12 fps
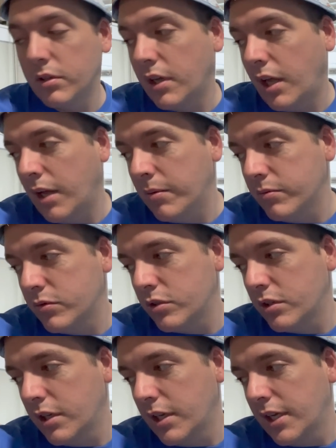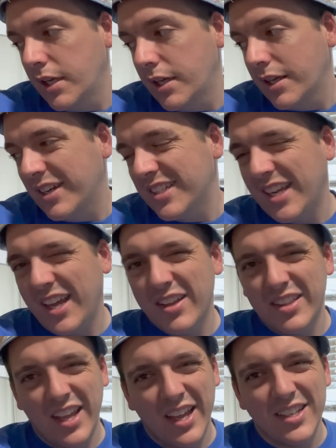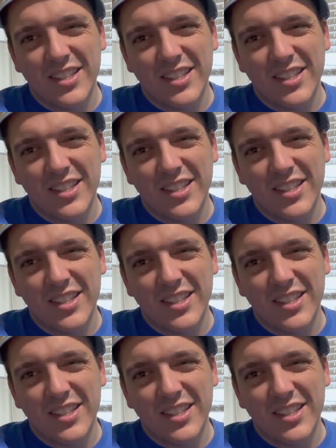Um, because that